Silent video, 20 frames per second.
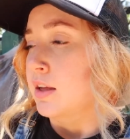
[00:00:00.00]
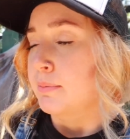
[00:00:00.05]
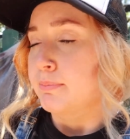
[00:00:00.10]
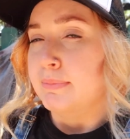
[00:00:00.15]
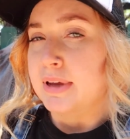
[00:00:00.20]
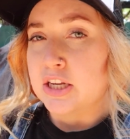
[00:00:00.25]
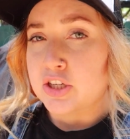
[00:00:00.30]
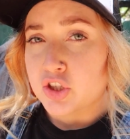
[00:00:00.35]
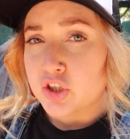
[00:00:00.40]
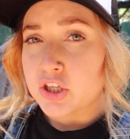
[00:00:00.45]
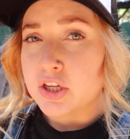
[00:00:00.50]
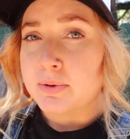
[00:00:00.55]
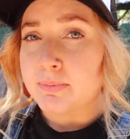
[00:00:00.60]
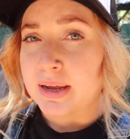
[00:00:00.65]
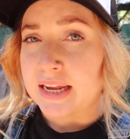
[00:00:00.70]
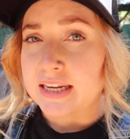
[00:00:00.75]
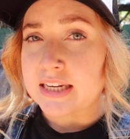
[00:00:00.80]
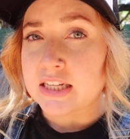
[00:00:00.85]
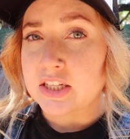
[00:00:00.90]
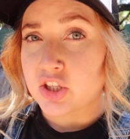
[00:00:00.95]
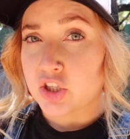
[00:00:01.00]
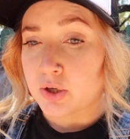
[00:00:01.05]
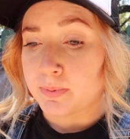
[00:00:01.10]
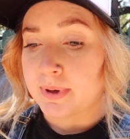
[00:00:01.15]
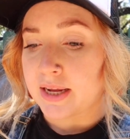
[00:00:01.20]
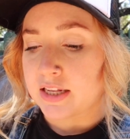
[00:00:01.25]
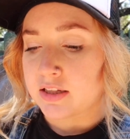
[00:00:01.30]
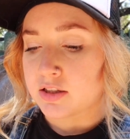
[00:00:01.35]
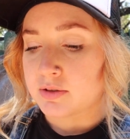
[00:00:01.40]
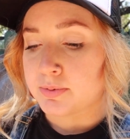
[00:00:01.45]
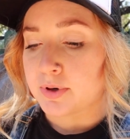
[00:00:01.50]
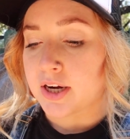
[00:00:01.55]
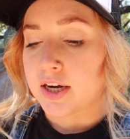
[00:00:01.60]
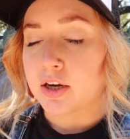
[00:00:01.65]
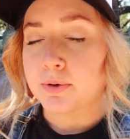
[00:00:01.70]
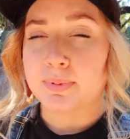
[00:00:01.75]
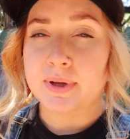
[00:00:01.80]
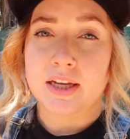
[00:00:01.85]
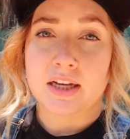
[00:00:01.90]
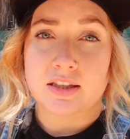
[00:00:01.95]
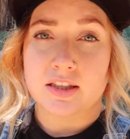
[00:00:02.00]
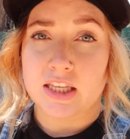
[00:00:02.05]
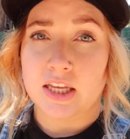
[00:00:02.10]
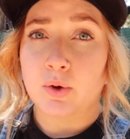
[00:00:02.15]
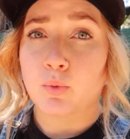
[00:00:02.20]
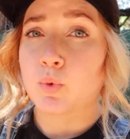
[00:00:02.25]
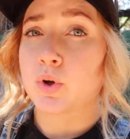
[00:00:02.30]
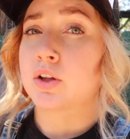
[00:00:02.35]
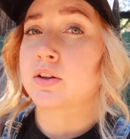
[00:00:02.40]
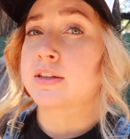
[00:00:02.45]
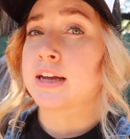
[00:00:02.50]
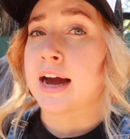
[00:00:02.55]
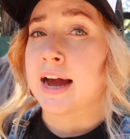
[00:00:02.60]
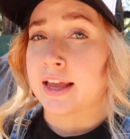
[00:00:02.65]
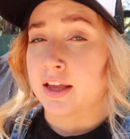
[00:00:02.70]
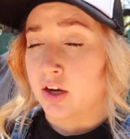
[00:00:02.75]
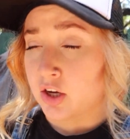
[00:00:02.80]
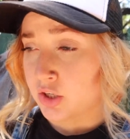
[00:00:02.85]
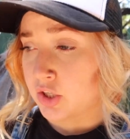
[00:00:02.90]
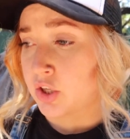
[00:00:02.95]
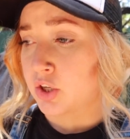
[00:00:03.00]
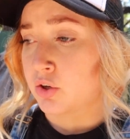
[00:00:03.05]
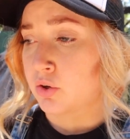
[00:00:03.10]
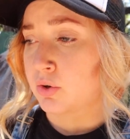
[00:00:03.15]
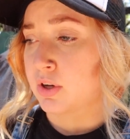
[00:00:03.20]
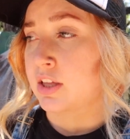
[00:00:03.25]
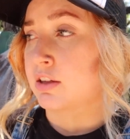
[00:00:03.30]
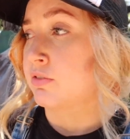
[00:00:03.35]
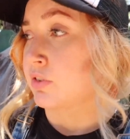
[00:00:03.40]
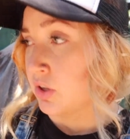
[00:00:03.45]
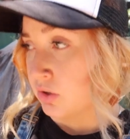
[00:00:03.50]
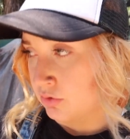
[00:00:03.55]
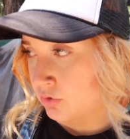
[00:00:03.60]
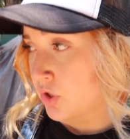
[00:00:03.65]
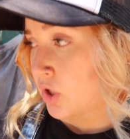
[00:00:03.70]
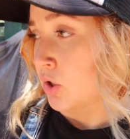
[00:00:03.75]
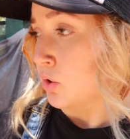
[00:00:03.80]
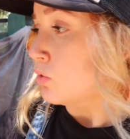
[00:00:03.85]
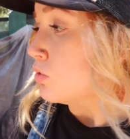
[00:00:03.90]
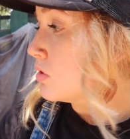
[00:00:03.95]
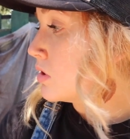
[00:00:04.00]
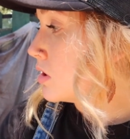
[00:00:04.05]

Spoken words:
Make sure you maintenance your paint sprayer because it will die on you if you don't.